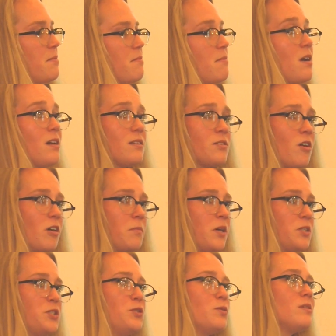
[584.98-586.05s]
I'll talk
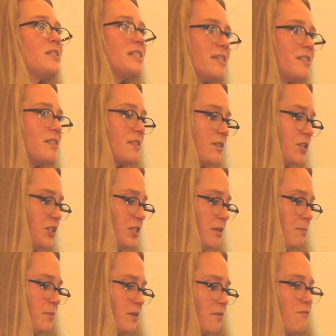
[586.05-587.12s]
about dual
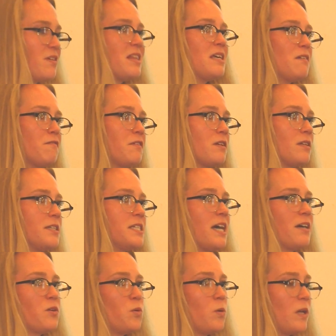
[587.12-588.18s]
citizenship within Finland
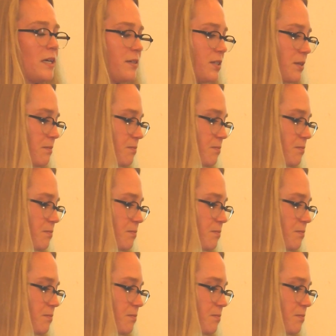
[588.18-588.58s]
and Åland.